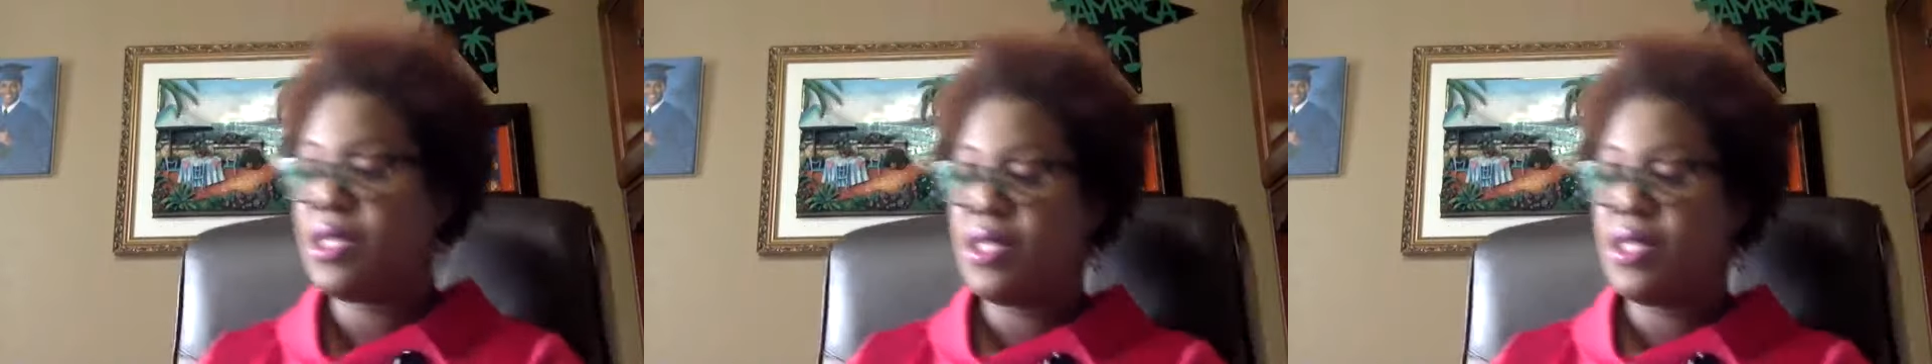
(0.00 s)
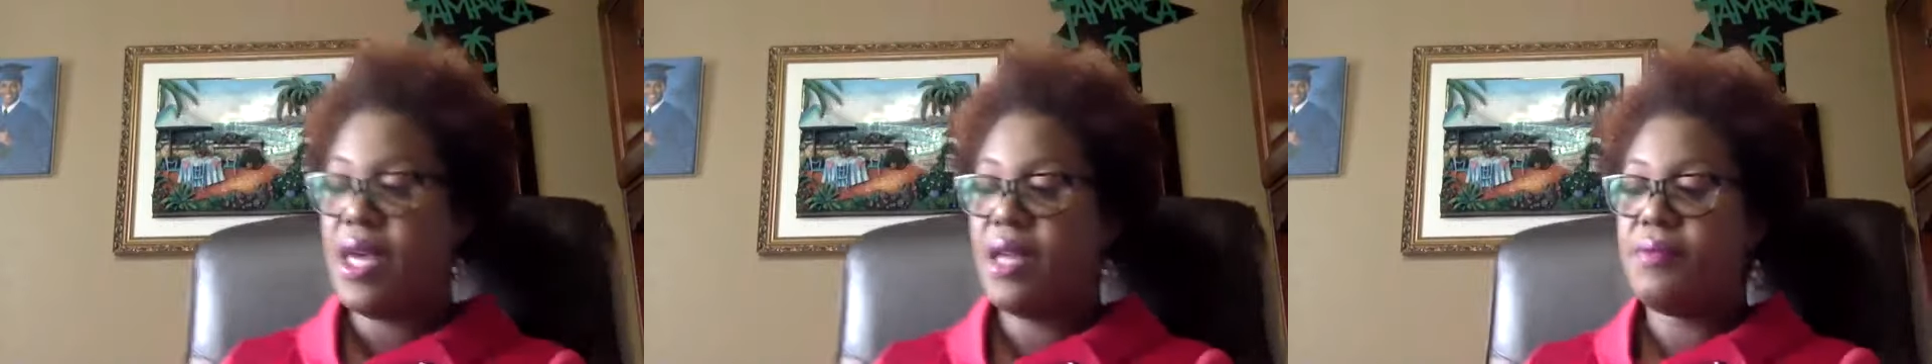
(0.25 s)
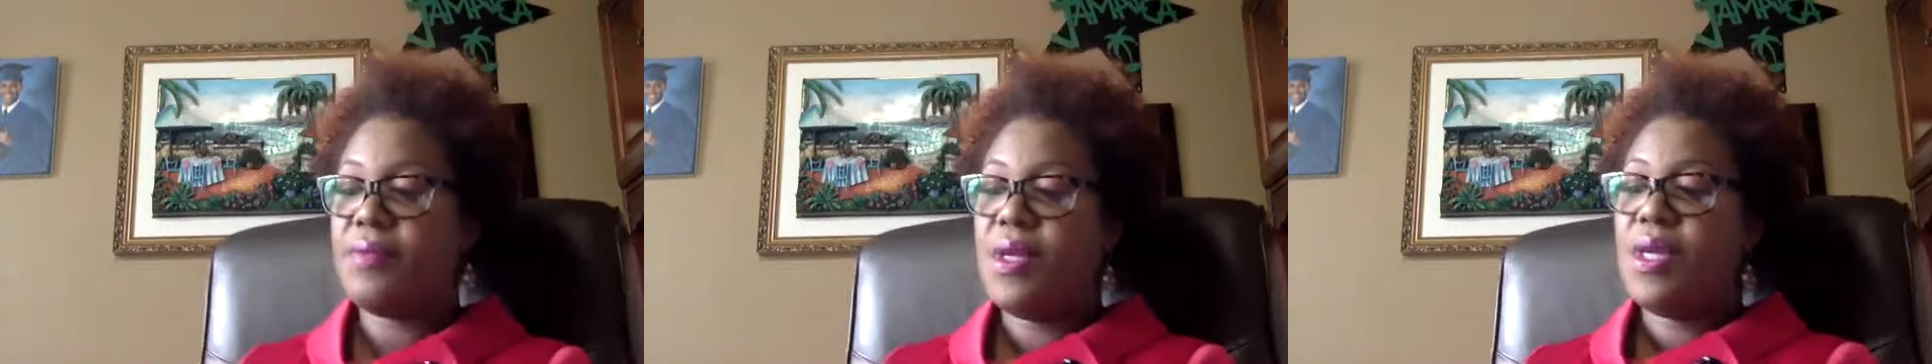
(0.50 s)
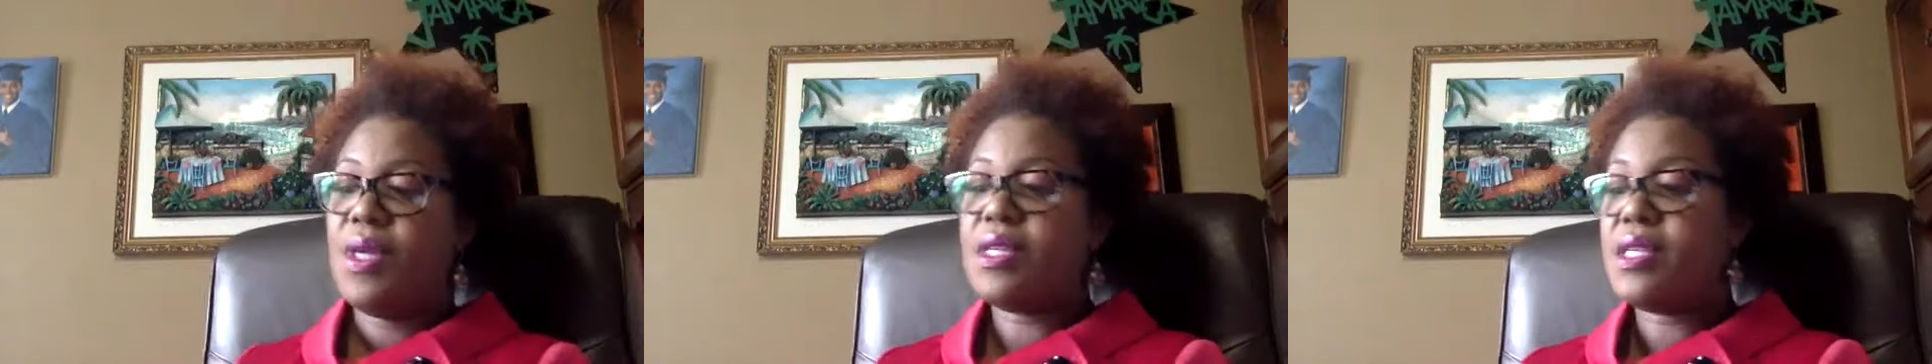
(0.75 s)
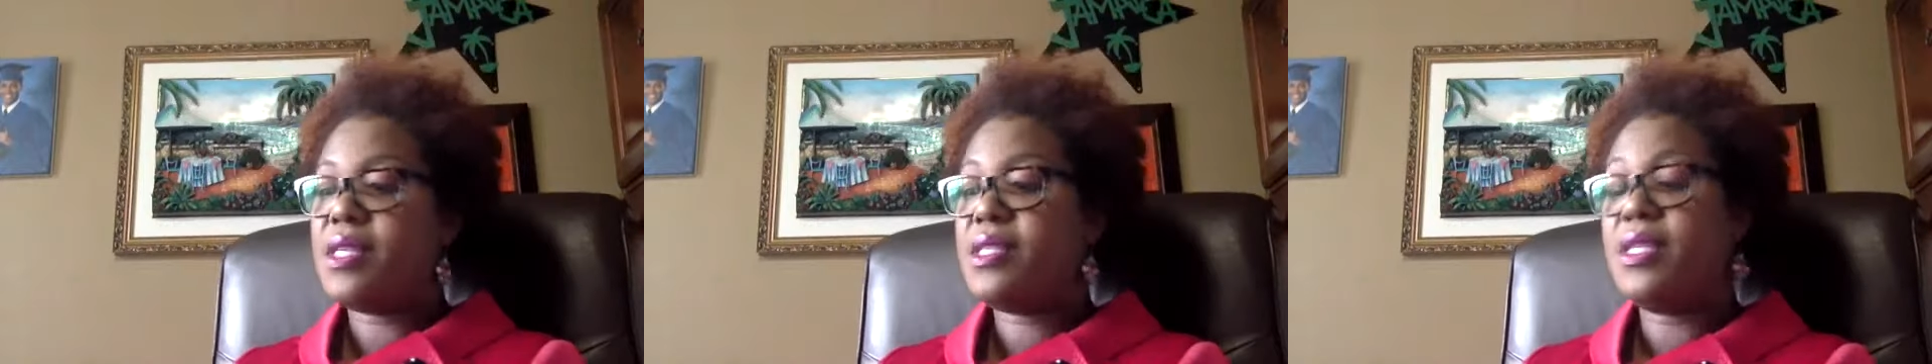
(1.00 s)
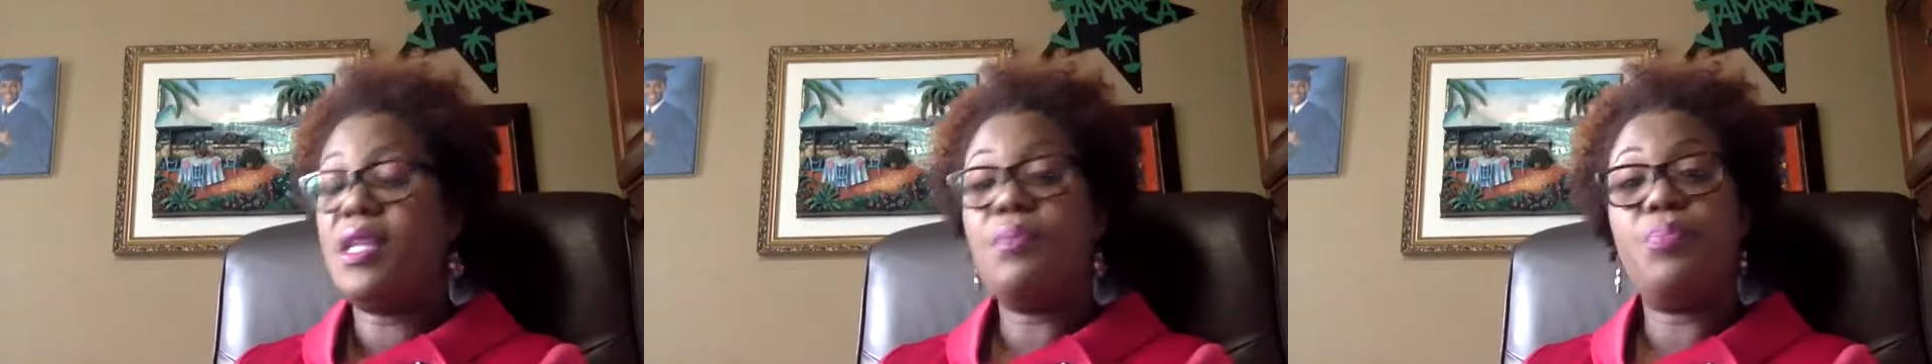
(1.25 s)
that because it's still
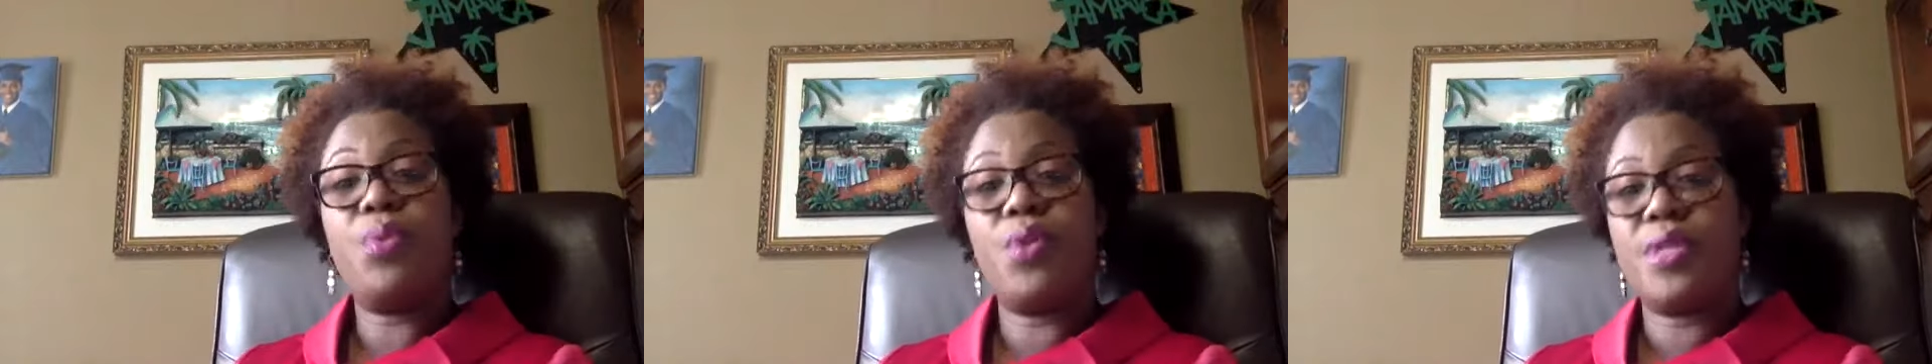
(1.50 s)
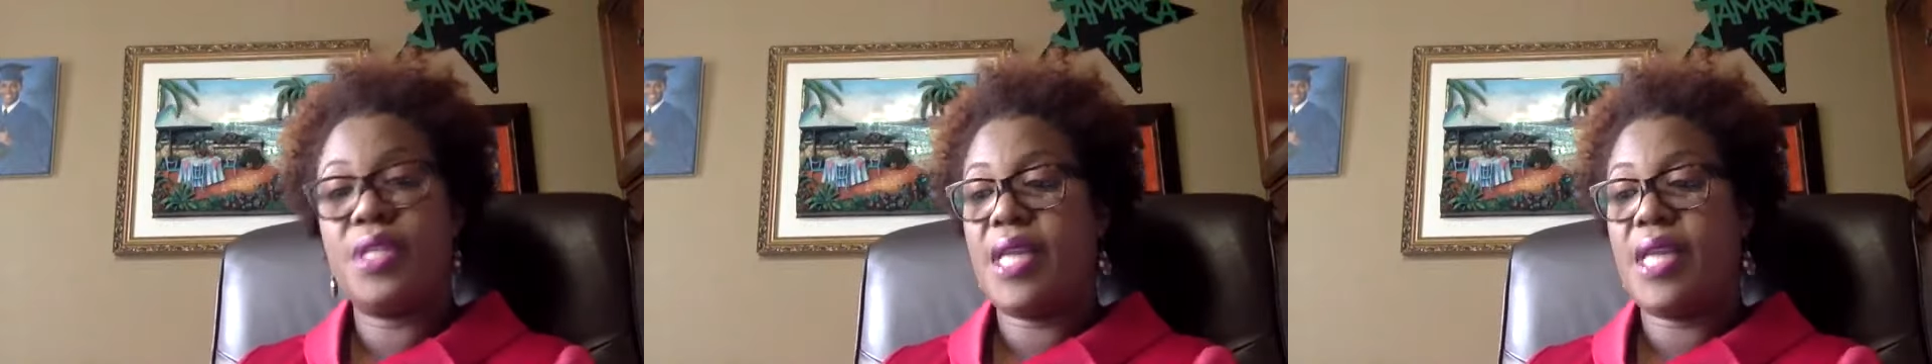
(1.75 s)
important.